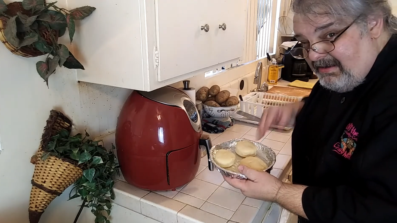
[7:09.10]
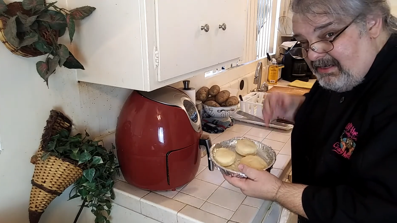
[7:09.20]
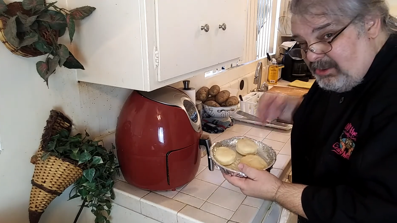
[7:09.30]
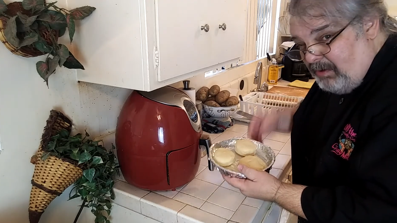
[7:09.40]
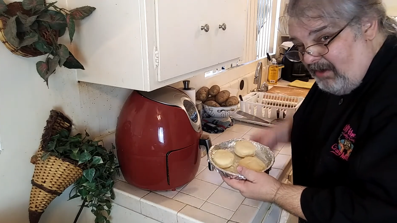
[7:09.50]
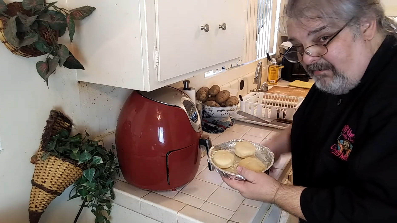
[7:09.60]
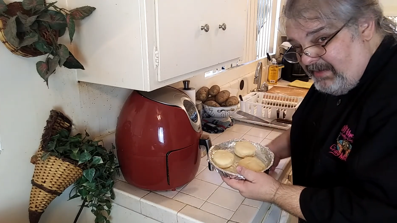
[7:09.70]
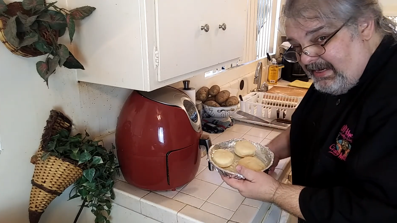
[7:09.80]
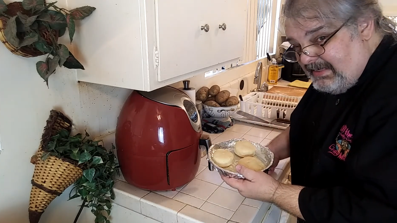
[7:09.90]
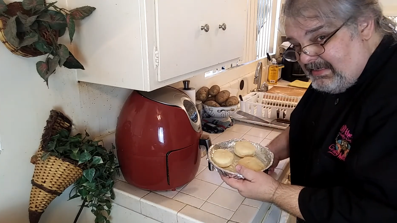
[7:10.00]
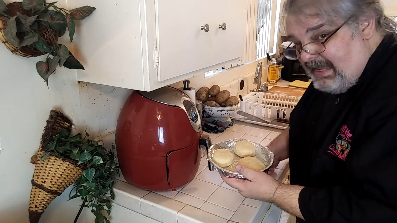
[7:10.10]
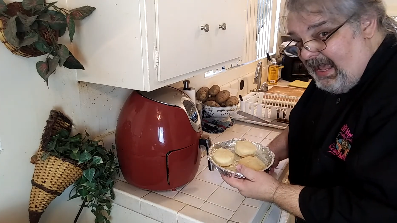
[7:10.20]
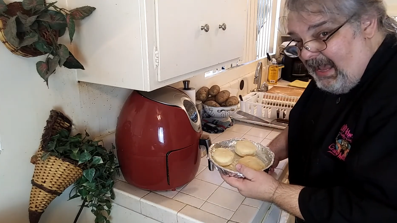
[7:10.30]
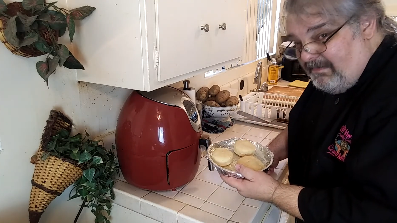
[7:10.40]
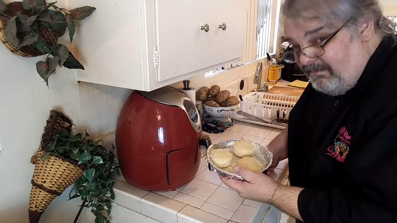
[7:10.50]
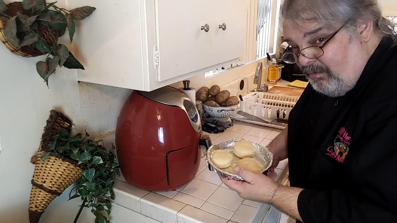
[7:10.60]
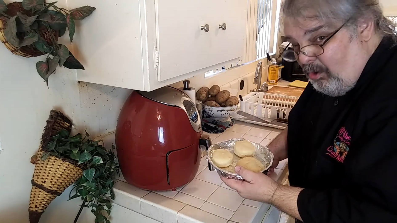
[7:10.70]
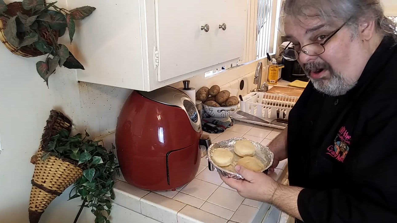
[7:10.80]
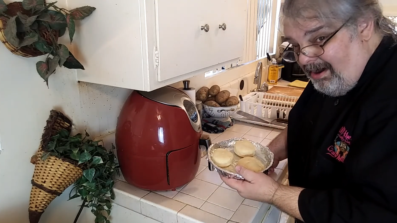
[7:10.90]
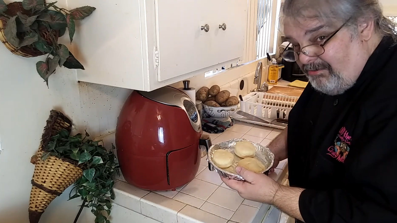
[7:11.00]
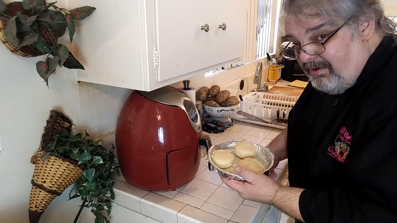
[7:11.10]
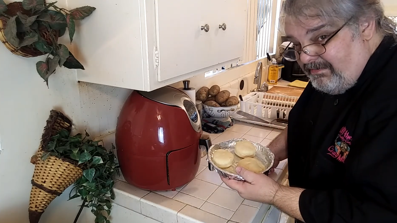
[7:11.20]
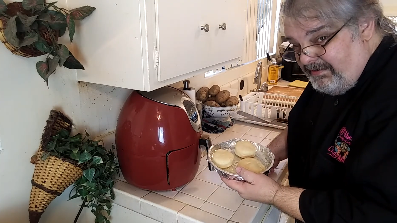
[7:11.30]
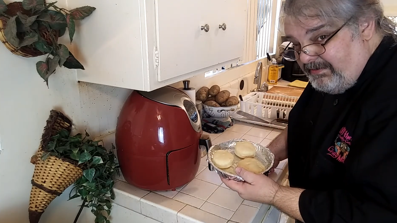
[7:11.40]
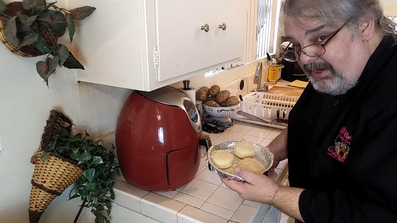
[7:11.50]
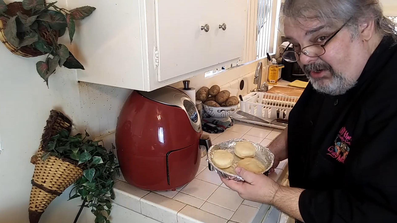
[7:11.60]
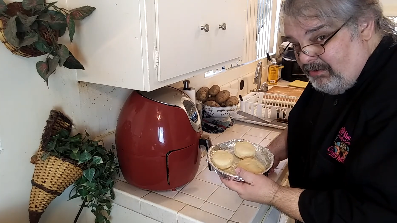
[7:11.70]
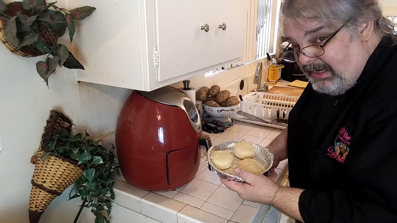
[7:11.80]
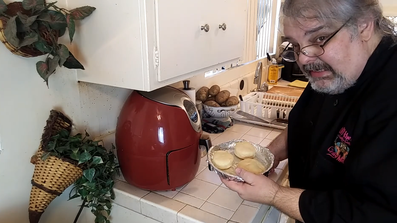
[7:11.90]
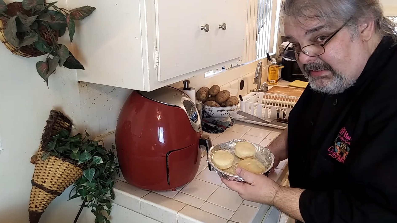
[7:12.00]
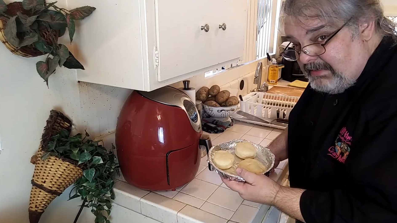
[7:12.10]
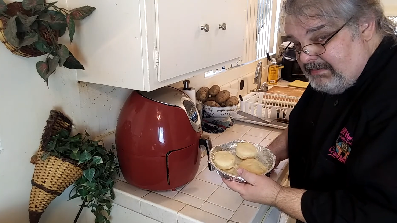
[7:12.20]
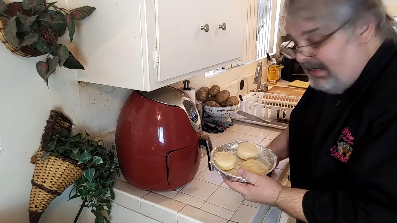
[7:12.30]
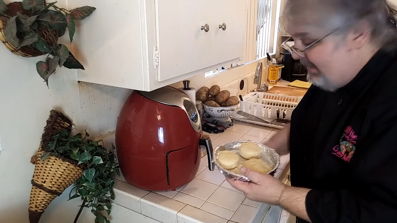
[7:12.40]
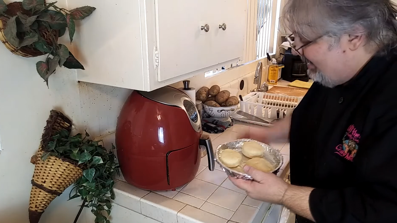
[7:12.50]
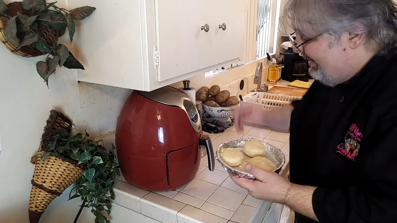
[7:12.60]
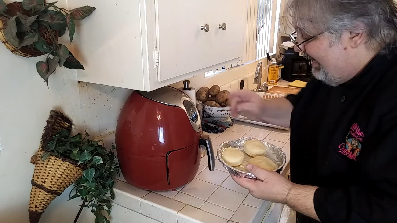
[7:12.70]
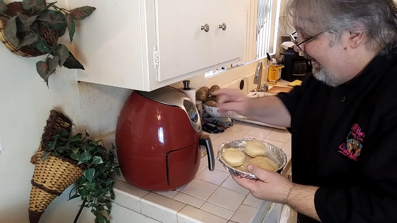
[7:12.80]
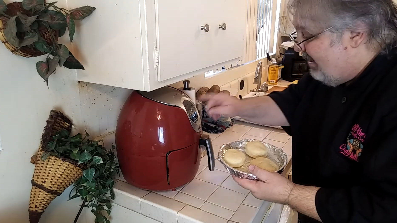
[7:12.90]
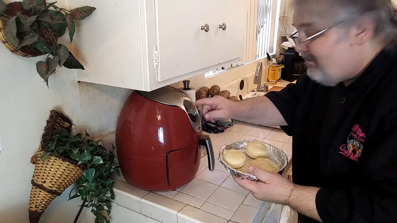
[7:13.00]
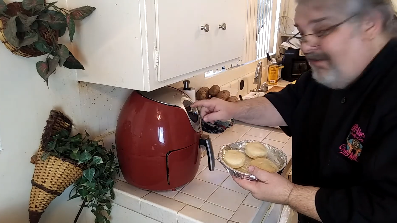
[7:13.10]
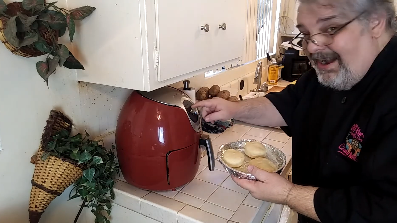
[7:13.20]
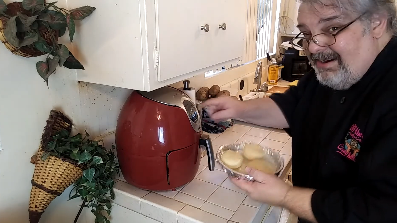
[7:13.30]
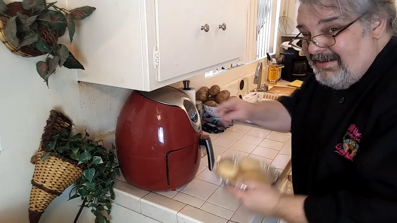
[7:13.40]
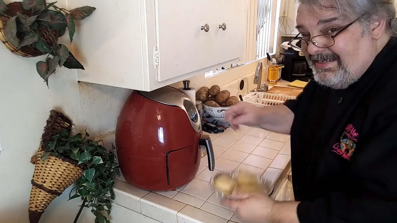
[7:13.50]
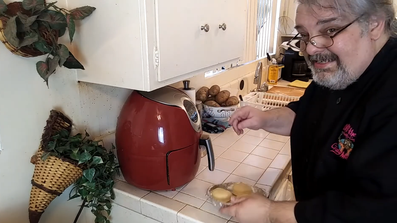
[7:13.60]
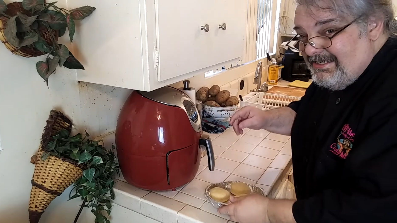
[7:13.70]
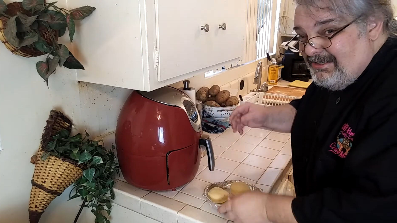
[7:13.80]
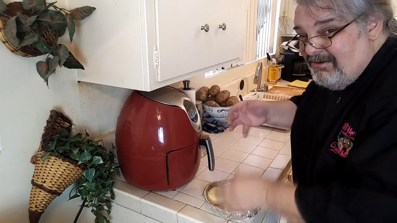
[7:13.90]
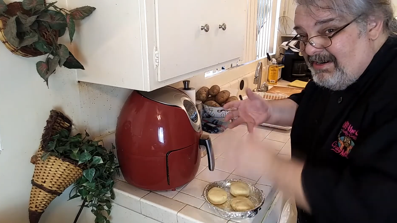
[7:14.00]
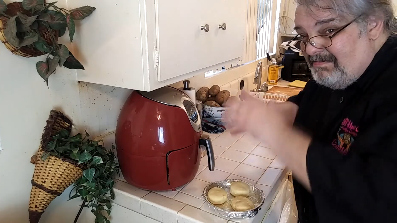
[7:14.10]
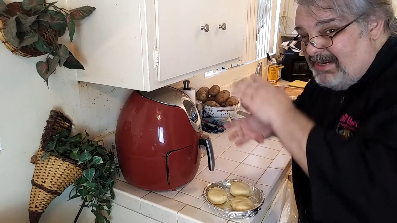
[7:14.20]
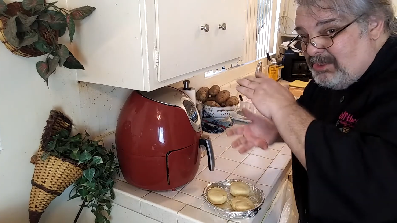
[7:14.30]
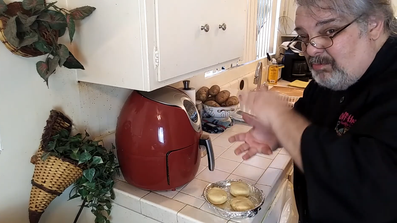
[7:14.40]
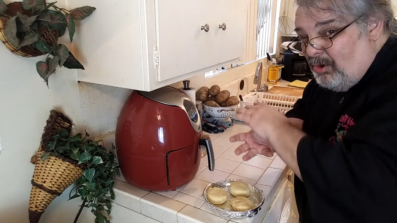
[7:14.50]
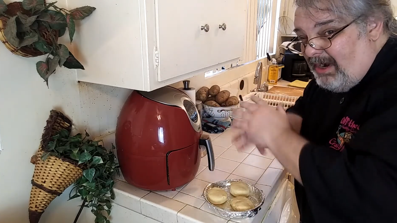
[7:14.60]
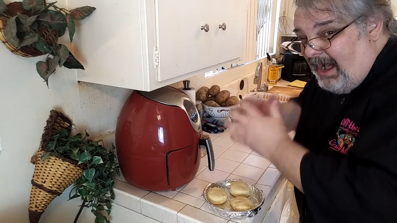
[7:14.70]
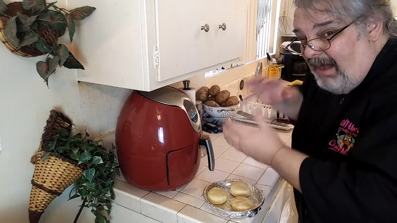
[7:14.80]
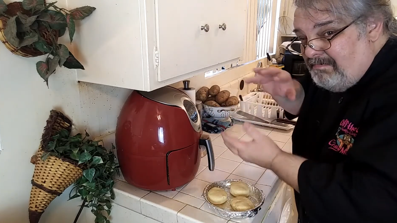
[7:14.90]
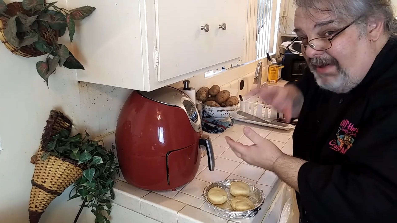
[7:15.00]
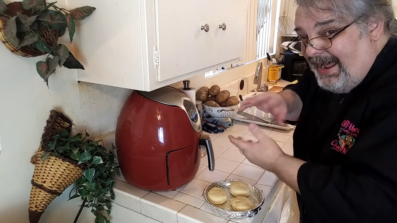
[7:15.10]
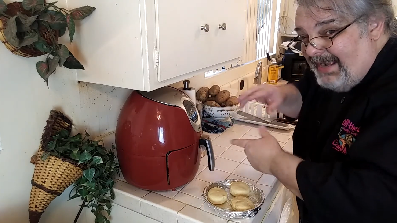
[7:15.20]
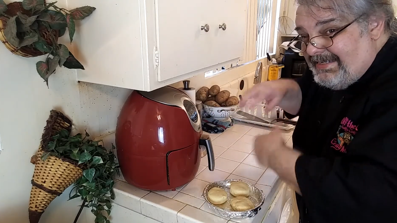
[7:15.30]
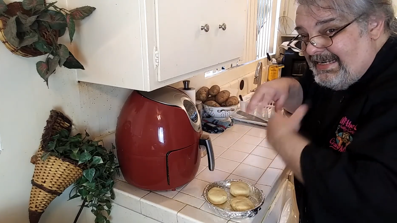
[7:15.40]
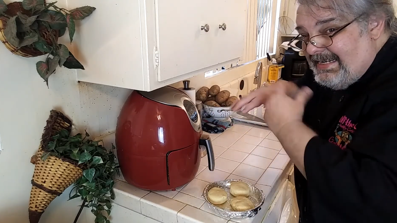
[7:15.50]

to 12 minutes at 450 degrees. Air fryers, you're in a much more compact